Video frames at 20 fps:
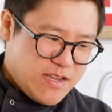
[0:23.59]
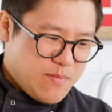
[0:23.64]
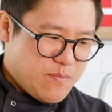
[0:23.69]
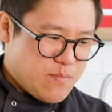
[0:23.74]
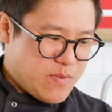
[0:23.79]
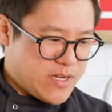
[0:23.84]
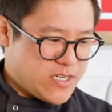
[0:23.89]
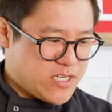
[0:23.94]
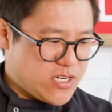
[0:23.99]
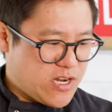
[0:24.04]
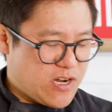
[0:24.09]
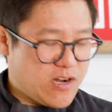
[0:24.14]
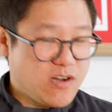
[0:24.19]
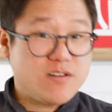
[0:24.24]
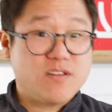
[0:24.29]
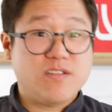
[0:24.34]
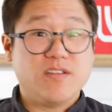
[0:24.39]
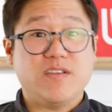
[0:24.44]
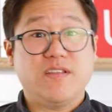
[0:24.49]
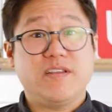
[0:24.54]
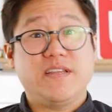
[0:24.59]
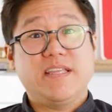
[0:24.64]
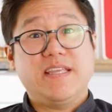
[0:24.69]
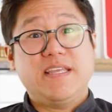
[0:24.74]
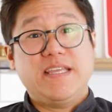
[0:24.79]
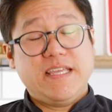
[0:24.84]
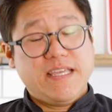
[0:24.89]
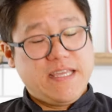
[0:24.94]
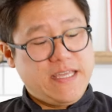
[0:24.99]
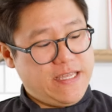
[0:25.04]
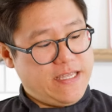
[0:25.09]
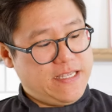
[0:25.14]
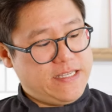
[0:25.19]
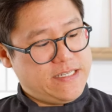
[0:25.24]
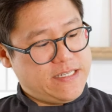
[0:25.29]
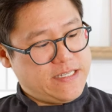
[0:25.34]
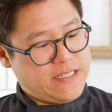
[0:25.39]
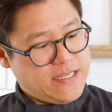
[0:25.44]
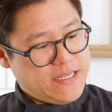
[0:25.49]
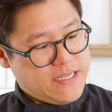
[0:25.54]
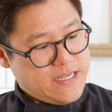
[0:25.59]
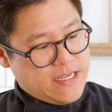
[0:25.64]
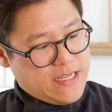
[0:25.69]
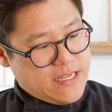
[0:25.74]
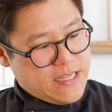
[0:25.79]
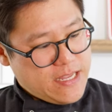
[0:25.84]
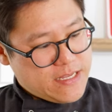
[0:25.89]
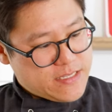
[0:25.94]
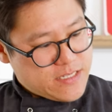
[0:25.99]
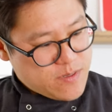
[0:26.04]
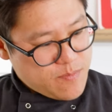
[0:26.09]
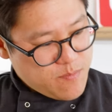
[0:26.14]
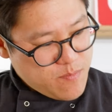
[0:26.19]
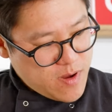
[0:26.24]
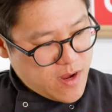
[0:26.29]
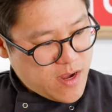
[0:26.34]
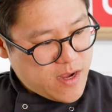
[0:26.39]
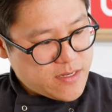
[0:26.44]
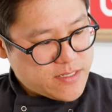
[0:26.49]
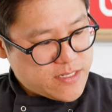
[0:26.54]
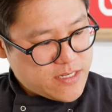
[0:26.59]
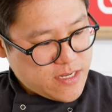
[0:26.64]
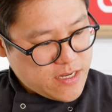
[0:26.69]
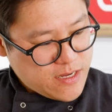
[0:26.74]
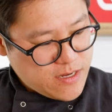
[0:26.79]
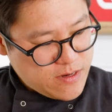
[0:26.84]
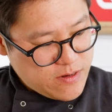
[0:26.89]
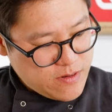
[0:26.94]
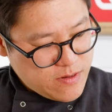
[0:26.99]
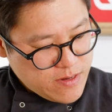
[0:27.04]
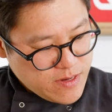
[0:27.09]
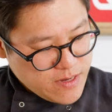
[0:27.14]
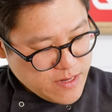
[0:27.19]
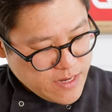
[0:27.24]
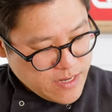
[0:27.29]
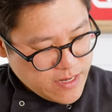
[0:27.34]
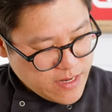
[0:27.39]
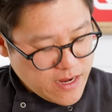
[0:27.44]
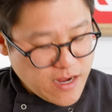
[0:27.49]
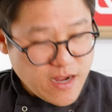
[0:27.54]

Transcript: my childhood is a tomato and